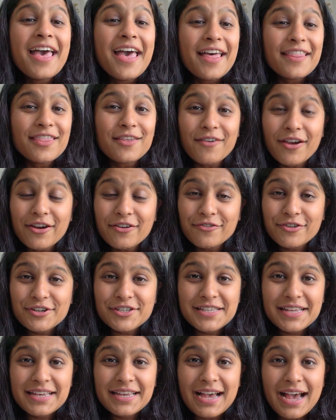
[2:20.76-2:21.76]
The very
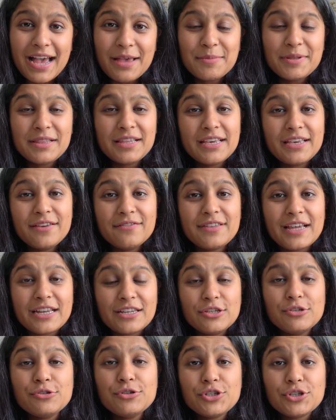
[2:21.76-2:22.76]
first thing I believe that
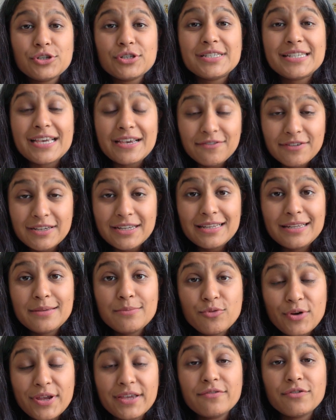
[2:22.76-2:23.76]
you should definitely
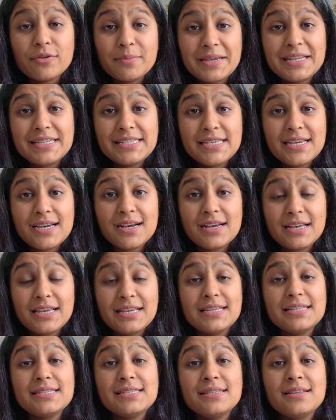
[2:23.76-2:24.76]
bring from India
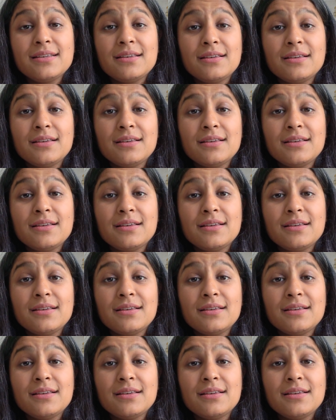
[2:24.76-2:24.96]
is